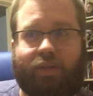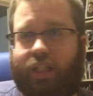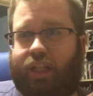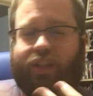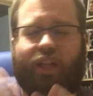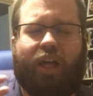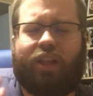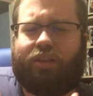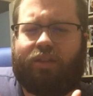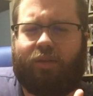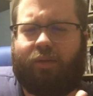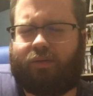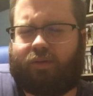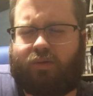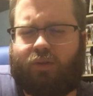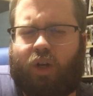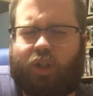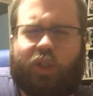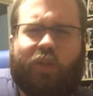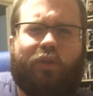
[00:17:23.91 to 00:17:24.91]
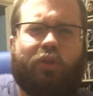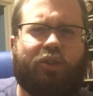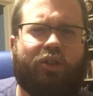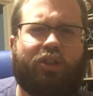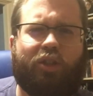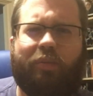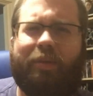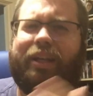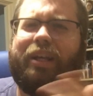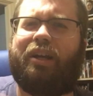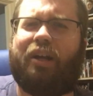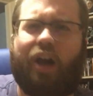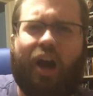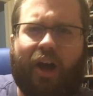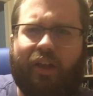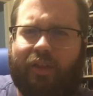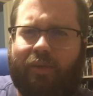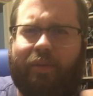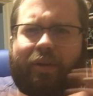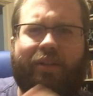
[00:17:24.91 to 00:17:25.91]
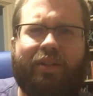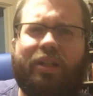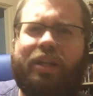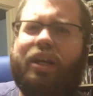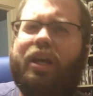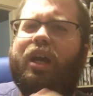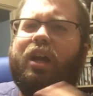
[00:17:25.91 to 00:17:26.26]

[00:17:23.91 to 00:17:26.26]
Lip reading: Because I thought the crossover was just going to be Gotham and